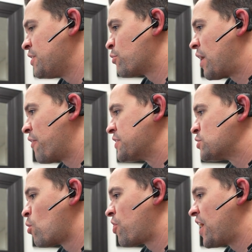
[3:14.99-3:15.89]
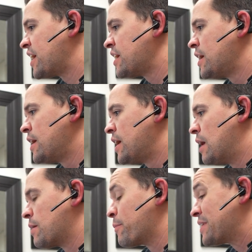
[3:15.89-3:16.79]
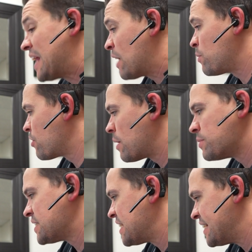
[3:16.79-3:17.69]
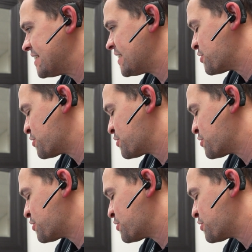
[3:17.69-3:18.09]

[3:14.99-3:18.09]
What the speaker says: throughout this whole thing. And I'm glad we were able to get it done